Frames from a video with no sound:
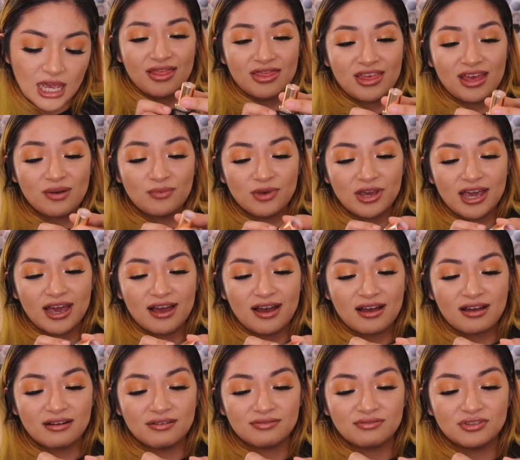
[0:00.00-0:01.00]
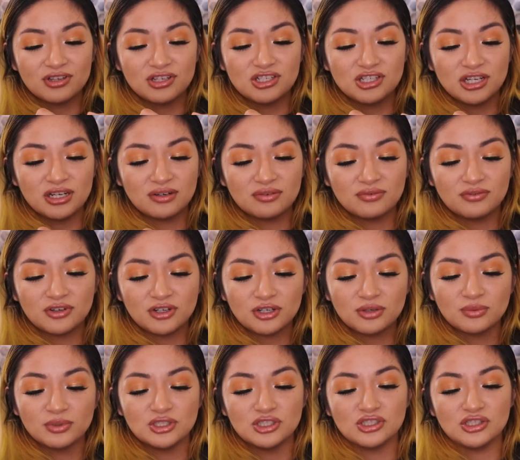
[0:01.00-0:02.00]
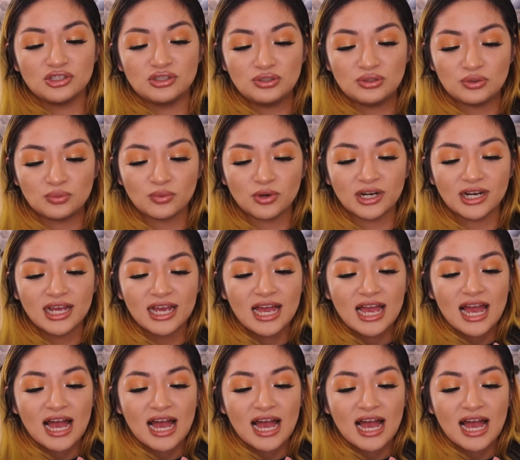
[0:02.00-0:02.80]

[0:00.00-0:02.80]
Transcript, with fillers: Then we have the Jennifer, which is a nude one.